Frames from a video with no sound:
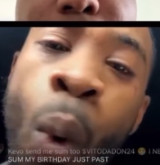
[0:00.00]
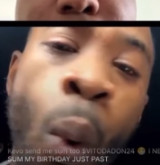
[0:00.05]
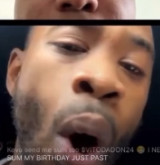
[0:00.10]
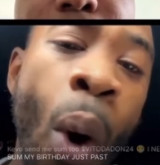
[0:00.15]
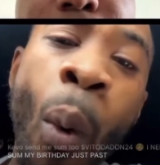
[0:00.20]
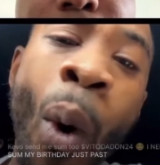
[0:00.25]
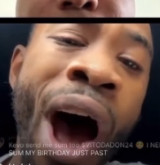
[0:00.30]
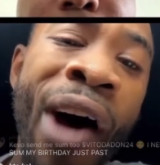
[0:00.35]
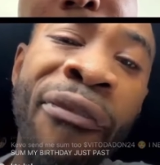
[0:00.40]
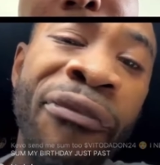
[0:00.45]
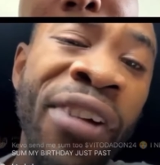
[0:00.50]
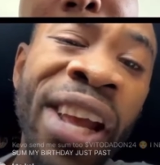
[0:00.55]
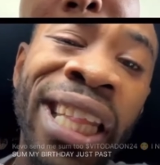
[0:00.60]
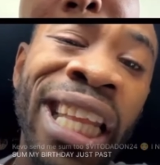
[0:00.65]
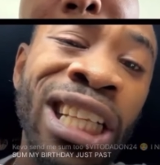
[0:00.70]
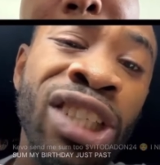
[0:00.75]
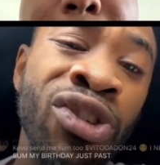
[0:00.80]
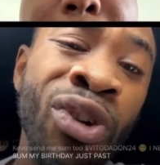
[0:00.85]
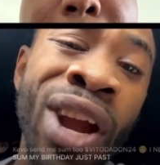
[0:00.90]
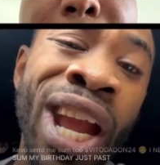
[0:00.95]
with
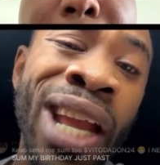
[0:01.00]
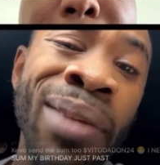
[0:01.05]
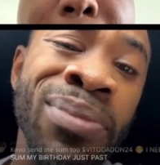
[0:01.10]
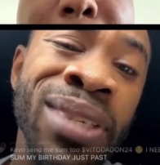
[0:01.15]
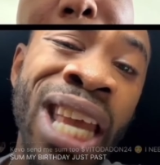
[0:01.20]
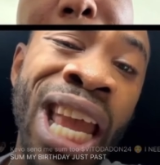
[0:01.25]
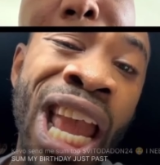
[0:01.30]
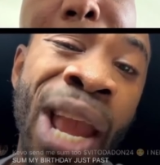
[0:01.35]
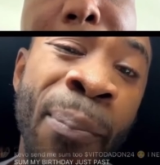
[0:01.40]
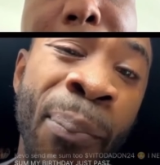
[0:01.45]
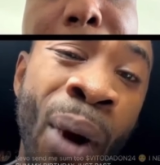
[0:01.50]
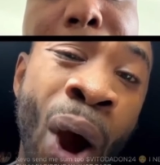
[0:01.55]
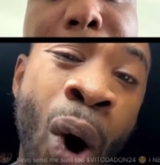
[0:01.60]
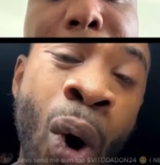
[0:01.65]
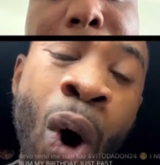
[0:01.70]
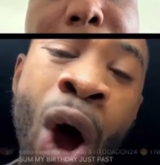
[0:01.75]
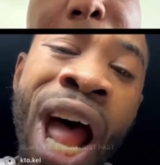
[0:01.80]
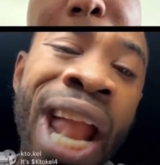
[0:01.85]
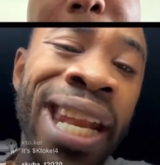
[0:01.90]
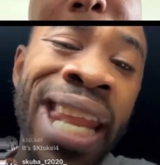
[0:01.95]
150 Dream Team,
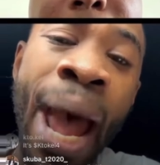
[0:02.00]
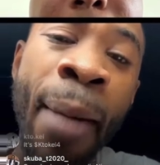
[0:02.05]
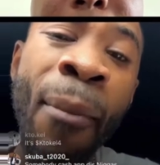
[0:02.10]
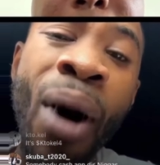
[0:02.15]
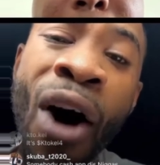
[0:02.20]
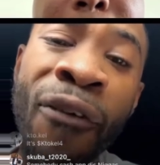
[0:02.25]
bro. That